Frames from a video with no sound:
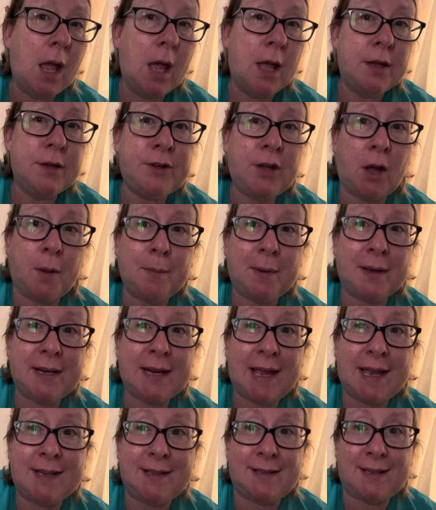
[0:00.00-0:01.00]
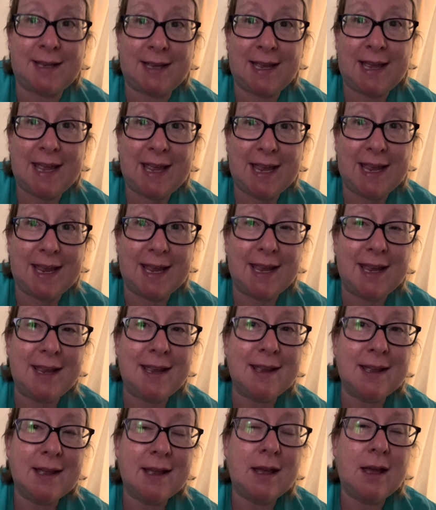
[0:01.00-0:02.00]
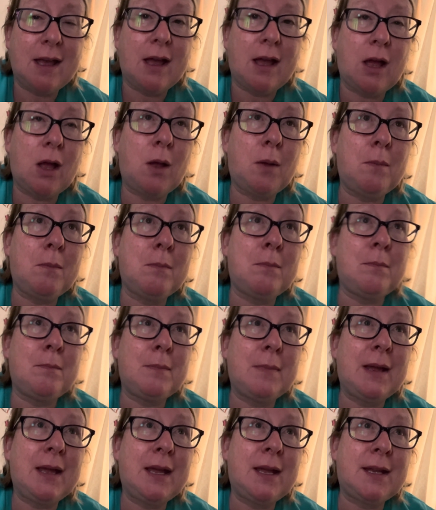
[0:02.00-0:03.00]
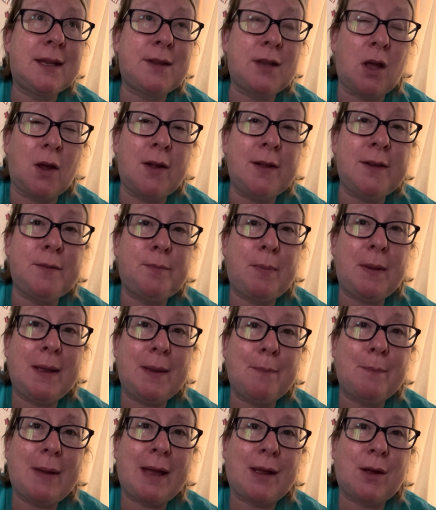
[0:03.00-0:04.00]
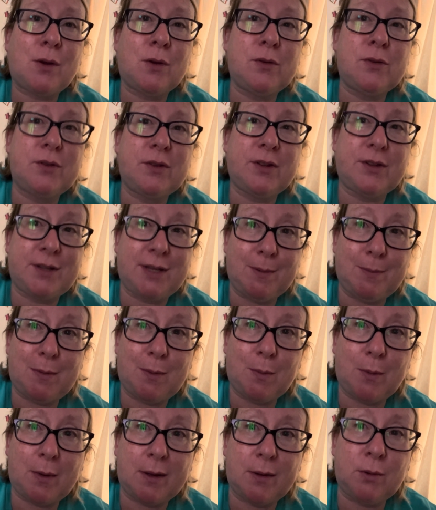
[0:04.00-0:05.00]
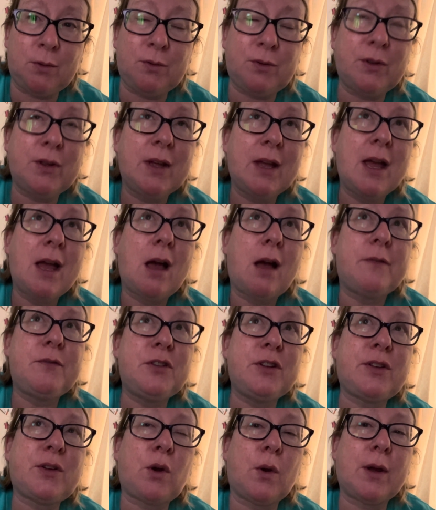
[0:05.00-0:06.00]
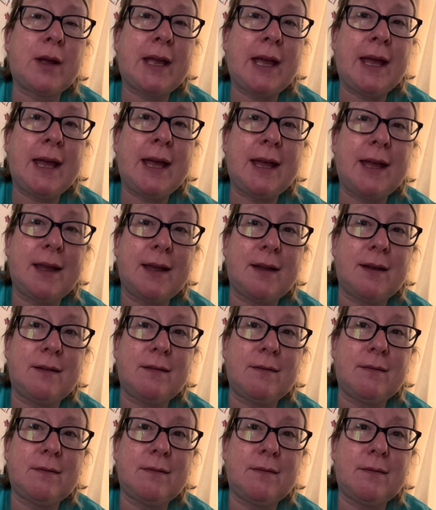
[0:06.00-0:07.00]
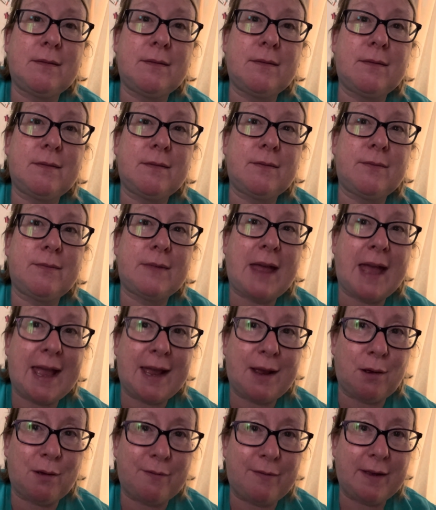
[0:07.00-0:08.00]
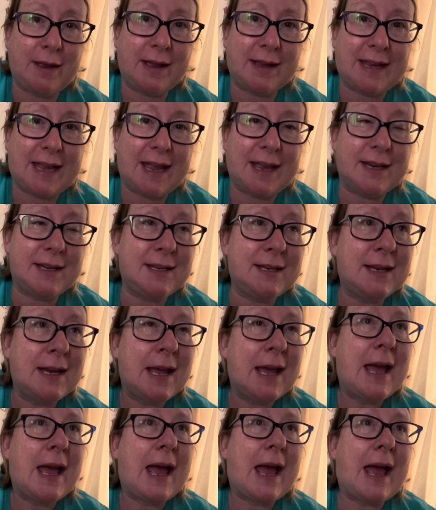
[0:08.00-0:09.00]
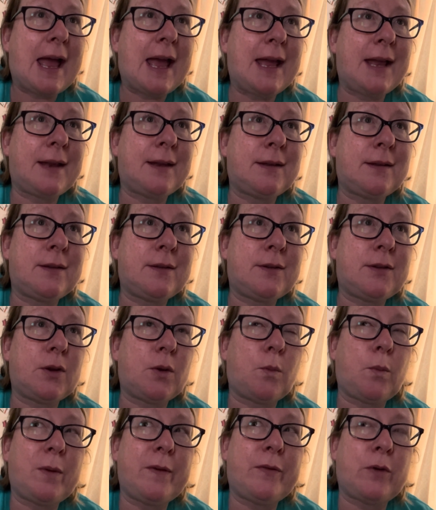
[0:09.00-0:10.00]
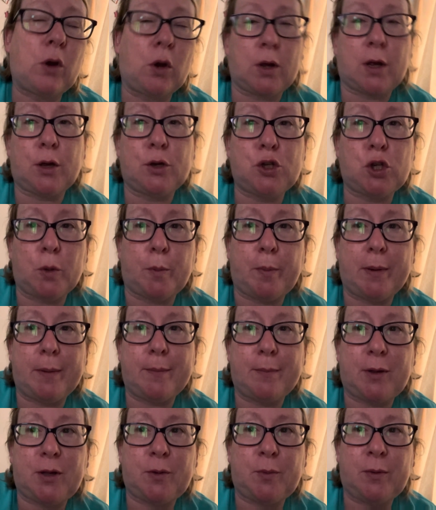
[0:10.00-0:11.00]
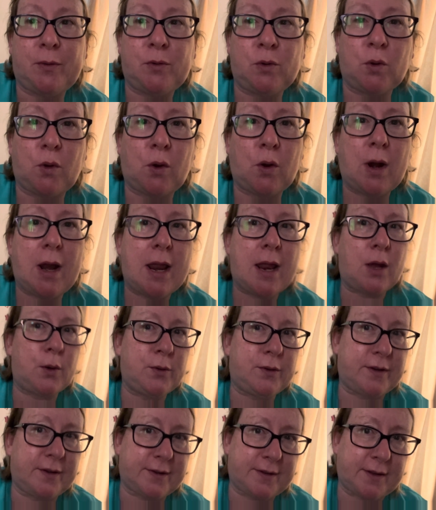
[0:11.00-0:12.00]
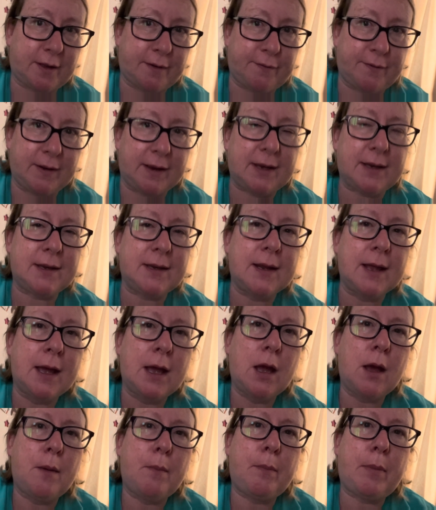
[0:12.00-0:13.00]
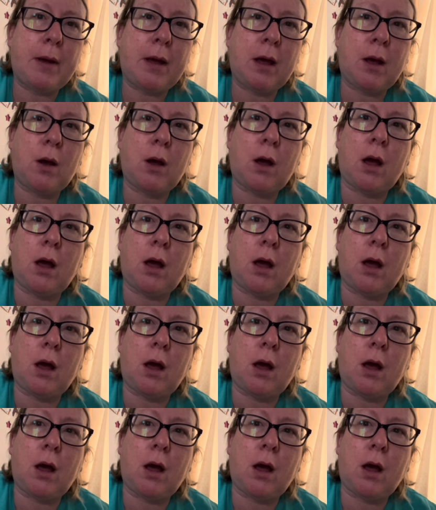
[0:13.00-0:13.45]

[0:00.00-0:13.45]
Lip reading: so I'm going to end it here. It's nice being back on Slimming World. I've just got to get the hang of it again, and we've got to go shopping because we've not got loads of stuff in, but